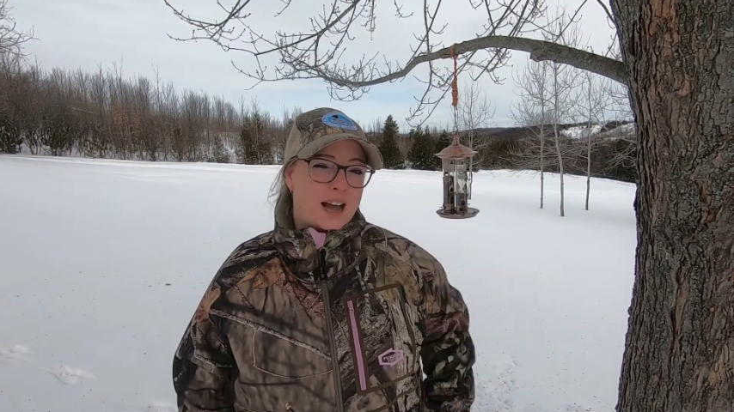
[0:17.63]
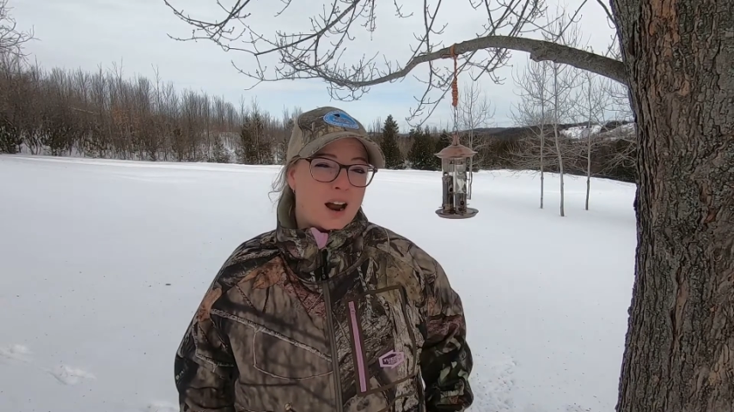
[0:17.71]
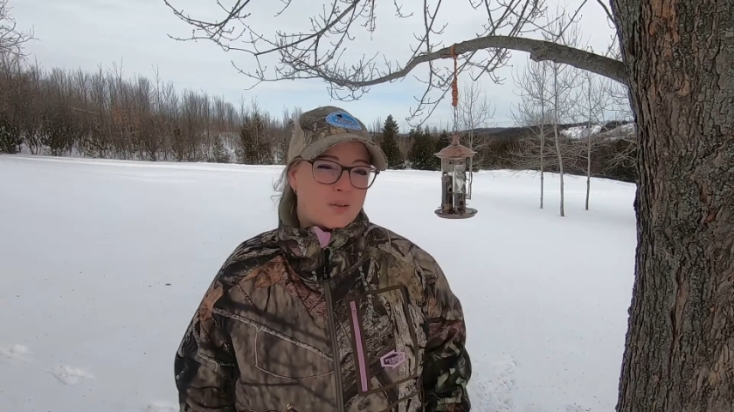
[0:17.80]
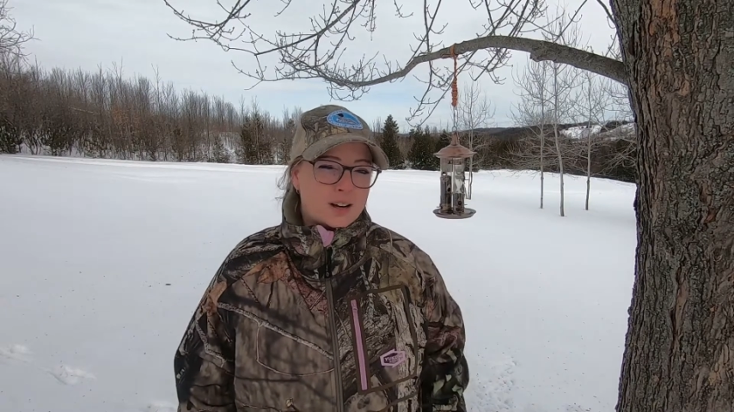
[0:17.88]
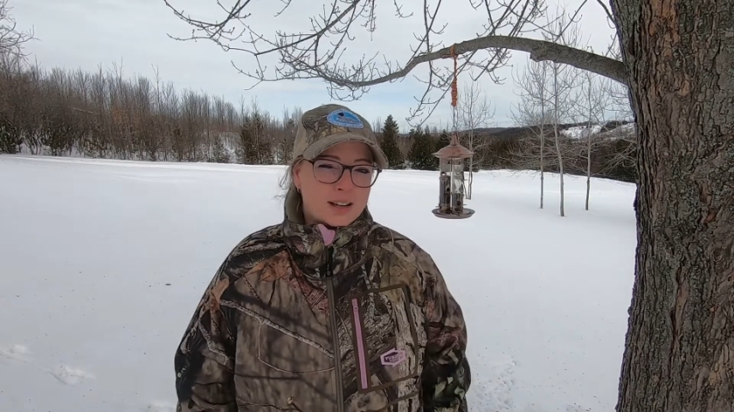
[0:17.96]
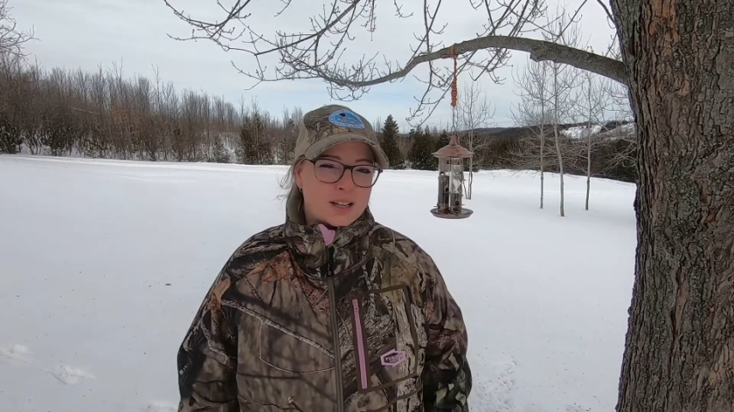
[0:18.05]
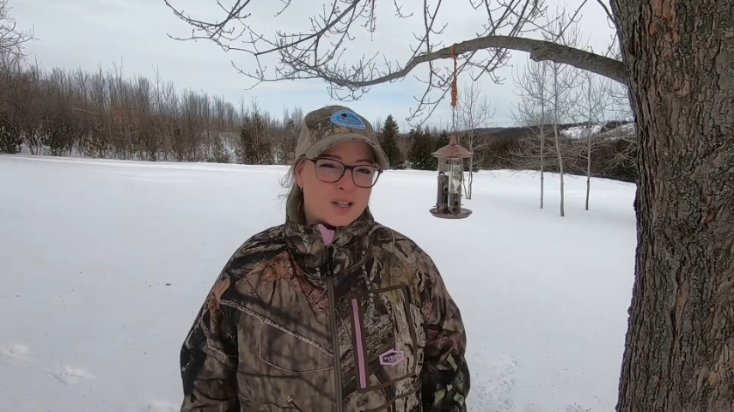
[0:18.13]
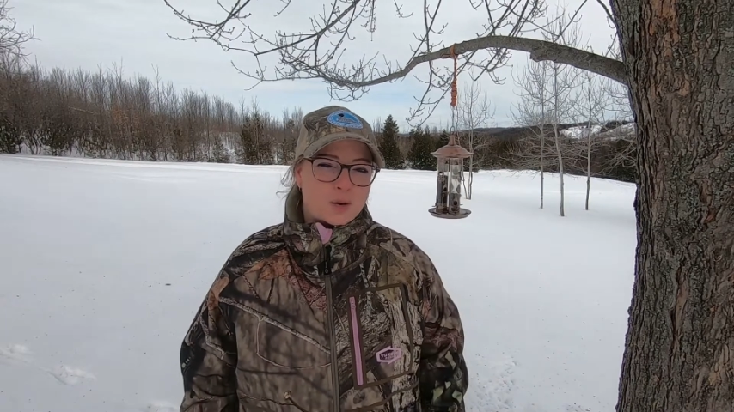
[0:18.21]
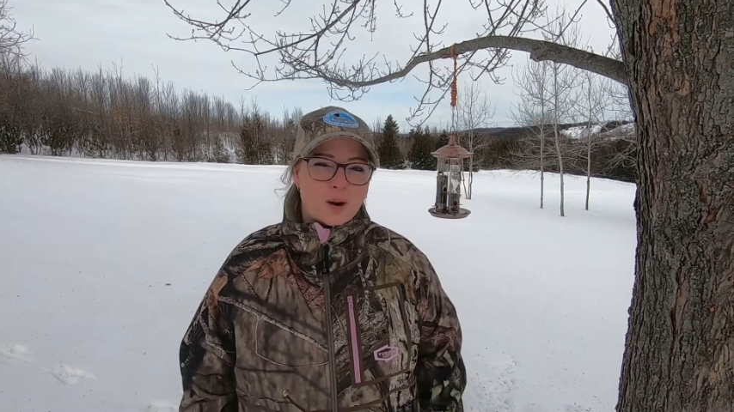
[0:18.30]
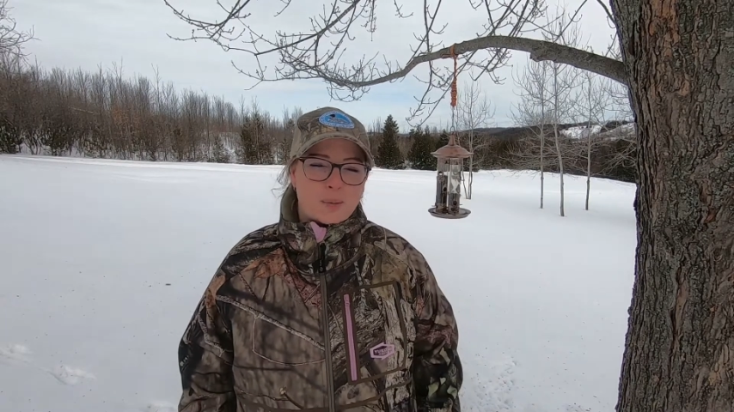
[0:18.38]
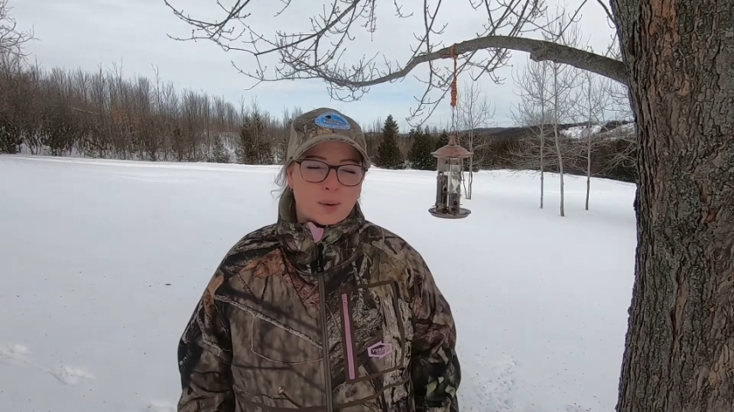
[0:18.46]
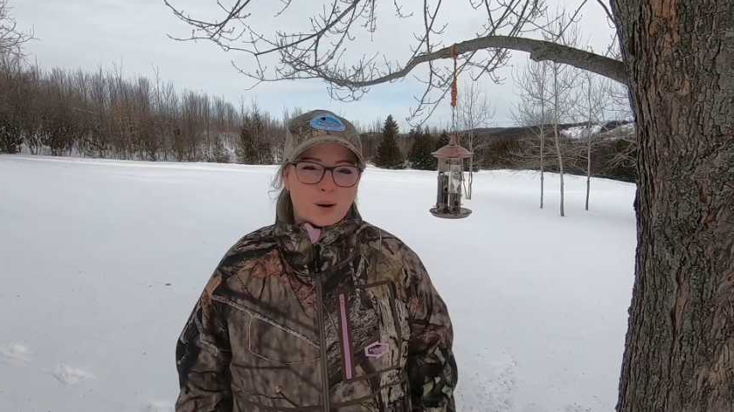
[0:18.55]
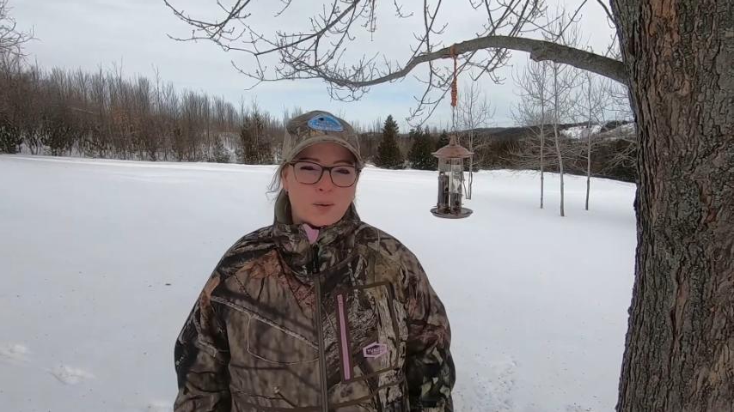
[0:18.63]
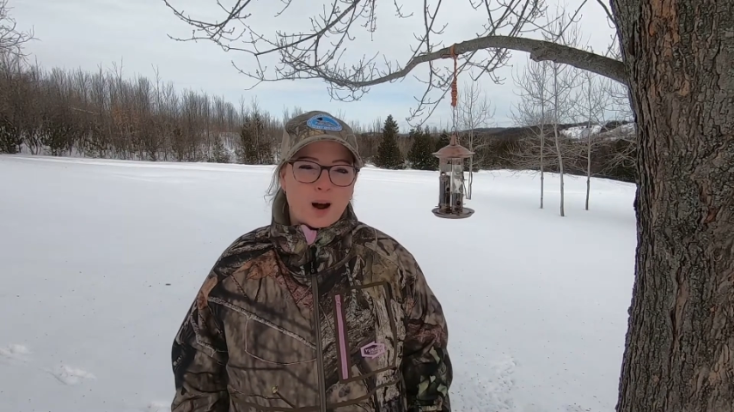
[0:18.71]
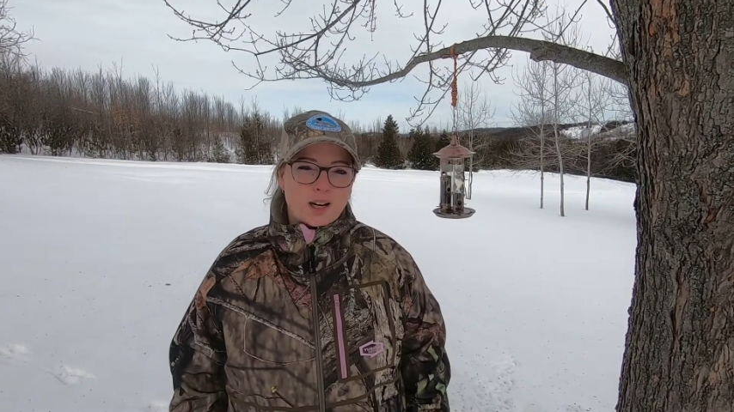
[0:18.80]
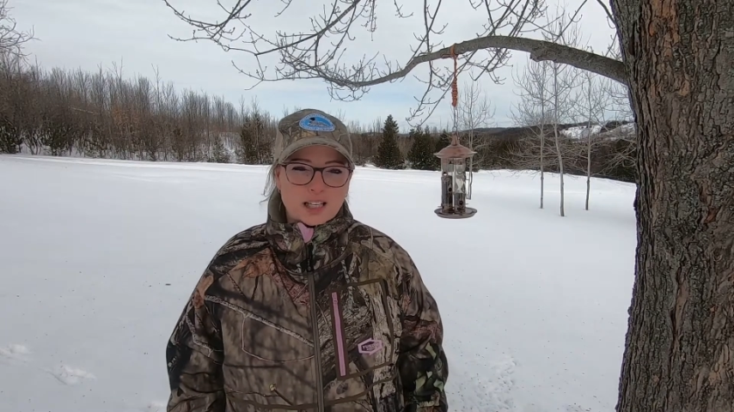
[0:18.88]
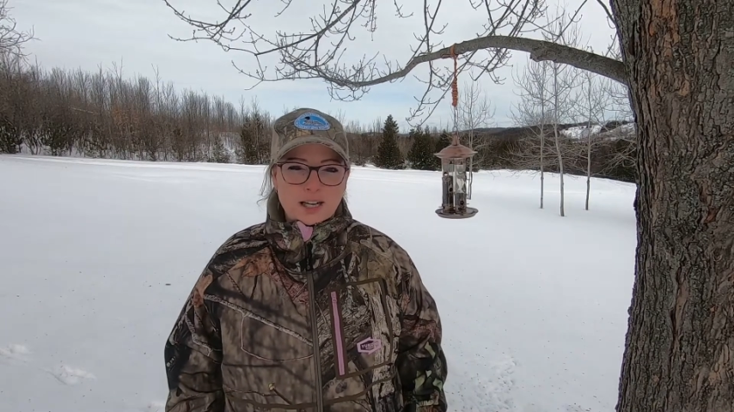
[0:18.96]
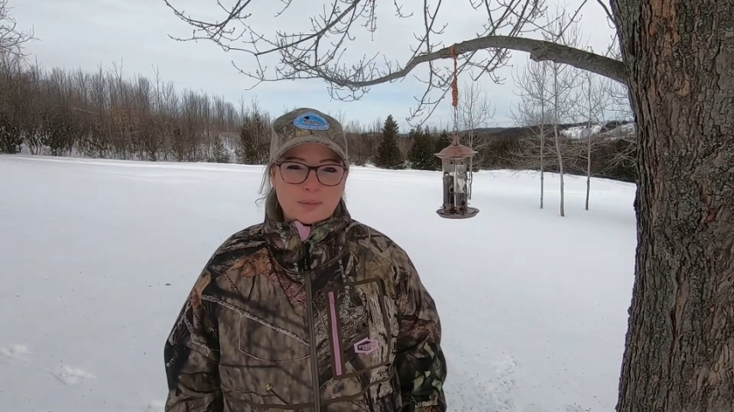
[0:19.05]
I really enjoy bird
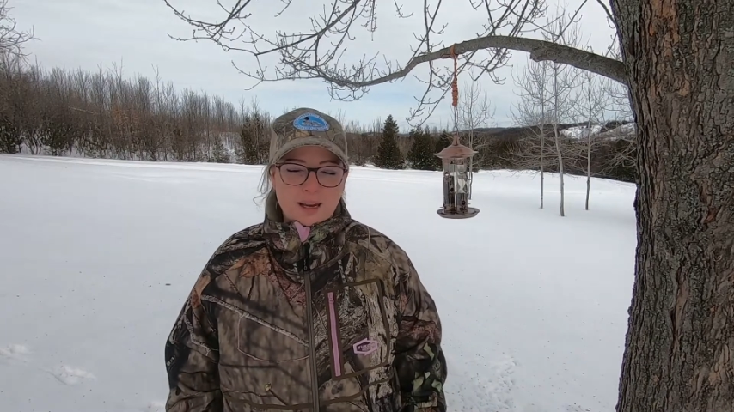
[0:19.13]
watching